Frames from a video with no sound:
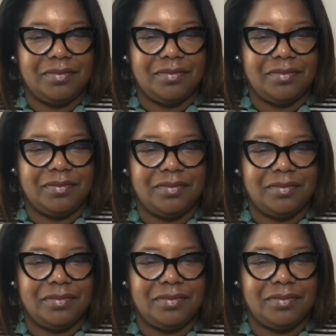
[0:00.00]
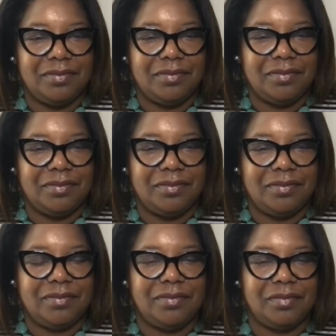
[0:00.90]

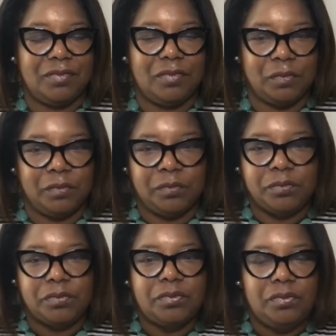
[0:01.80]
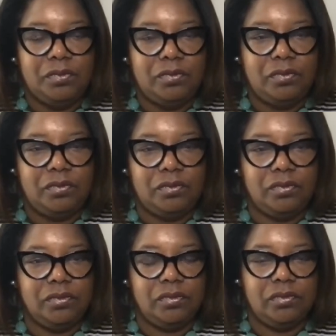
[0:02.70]

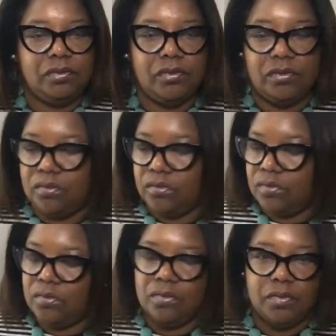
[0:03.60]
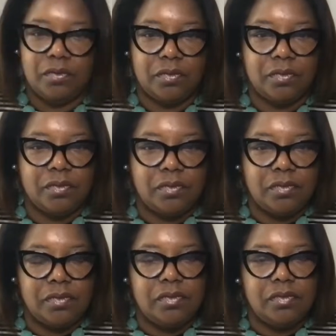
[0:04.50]

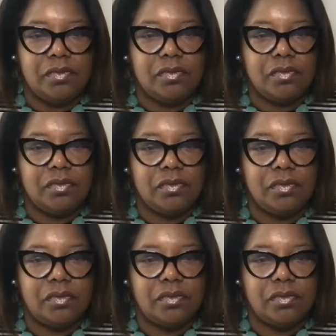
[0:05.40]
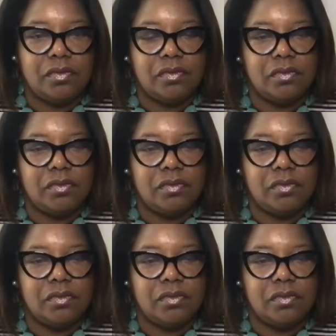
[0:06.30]
(not speaking)